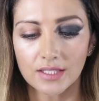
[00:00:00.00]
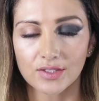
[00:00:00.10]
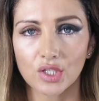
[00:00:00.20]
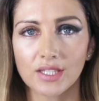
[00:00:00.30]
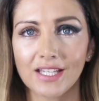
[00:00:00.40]

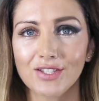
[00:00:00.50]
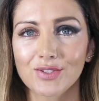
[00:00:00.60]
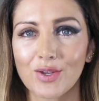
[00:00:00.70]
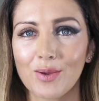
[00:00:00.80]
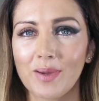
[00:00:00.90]
So thank you
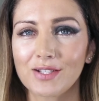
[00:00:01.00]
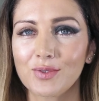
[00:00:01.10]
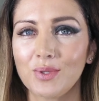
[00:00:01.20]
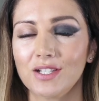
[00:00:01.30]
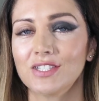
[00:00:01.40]
so much
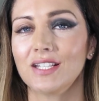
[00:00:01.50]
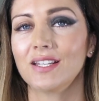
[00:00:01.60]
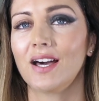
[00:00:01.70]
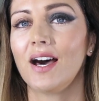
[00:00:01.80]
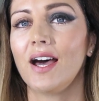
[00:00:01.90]
for
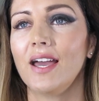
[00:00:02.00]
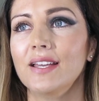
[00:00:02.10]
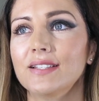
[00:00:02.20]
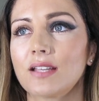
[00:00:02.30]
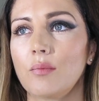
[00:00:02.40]
watching,
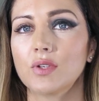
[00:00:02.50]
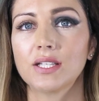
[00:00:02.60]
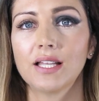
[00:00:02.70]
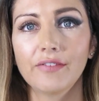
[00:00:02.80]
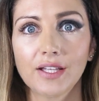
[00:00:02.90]
guys. I'm
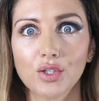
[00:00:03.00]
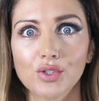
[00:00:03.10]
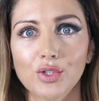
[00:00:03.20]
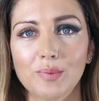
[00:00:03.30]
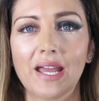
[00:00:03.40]
really loving
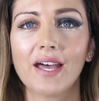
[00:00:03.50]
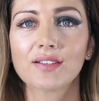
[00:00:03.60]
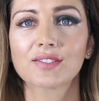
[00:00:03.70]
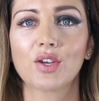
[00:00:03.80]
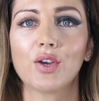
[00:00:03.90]
YouTube
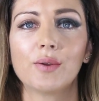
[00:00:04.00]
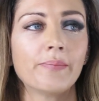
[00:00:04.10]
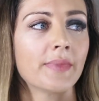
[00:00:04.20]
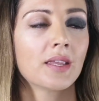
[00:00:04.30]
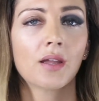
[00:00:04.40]
now, so
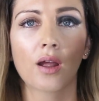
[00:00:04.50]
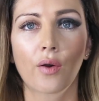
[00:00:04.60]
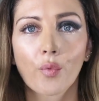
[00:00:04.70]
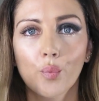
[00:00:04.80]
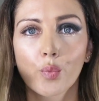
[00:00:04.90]

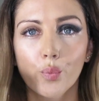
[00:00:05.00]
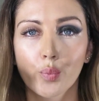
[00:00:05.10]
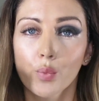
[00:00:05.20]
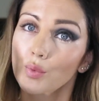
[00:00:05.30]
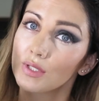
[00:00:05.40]

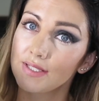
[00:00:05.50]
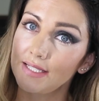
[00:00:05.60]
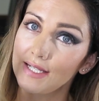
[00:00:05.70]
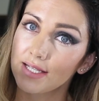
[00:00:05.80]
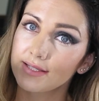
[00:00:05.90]

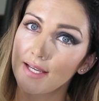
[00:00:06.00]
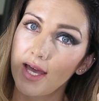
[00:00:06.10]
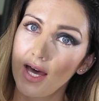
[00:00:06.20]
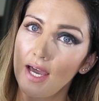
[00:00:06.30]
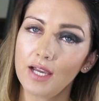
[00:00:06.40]
see you next
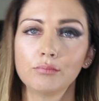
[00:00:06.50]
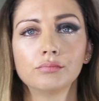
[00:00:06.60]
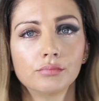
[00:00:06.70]
time.